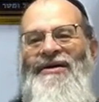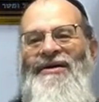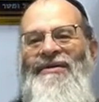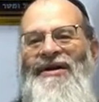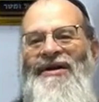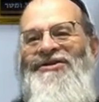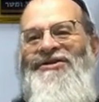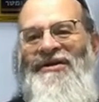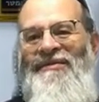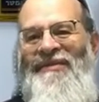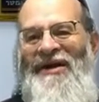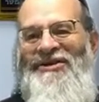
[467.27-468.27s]
which
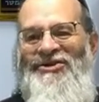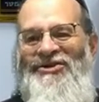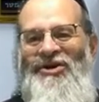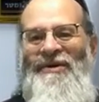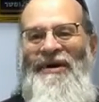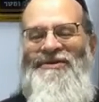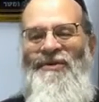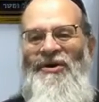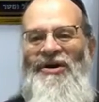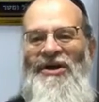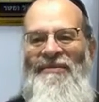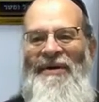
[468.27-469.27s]
in my shiurim I've
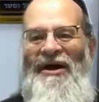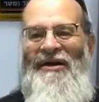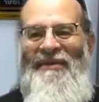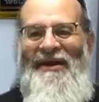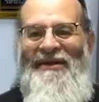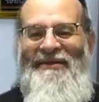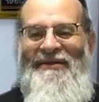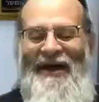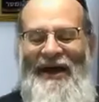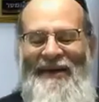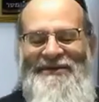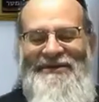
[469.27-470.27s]
spoken about it many
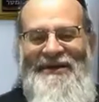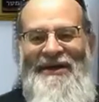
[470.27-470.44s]
times,